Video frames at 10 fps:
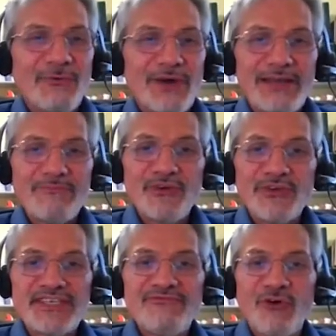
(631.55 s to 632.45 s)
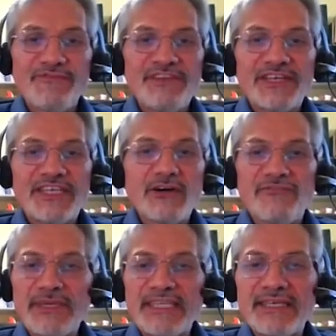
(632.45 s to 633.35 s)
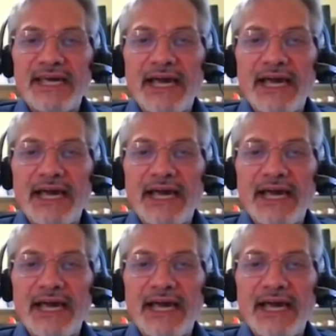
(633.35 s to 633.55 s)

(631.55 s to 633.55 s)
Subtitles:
When I'm first involved in a kickoff meeting,